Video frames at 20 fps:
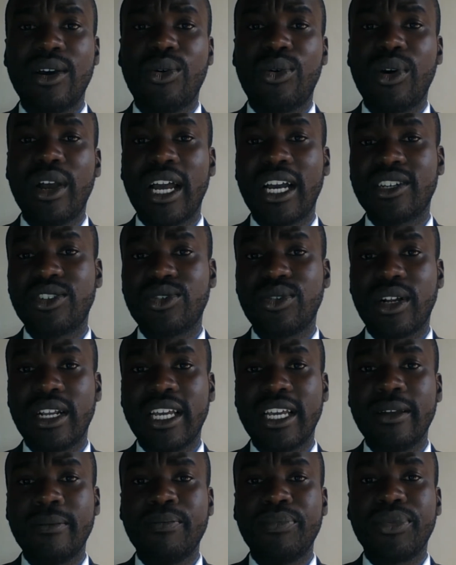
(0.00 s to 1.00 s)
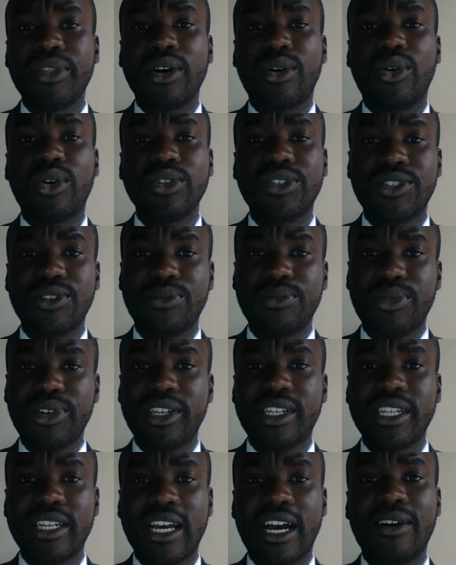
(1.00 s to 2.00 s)
where actually the courts in
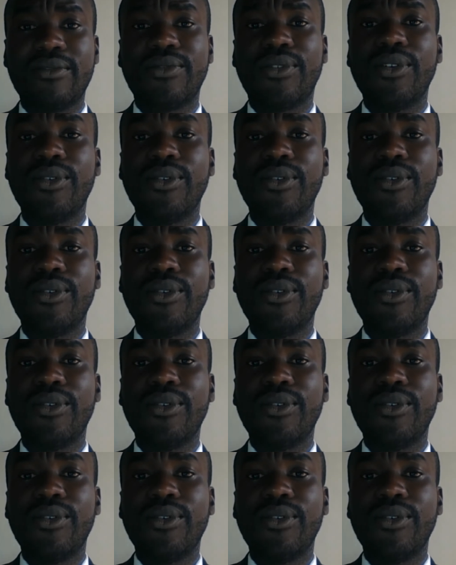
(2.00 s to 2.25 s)
Britain have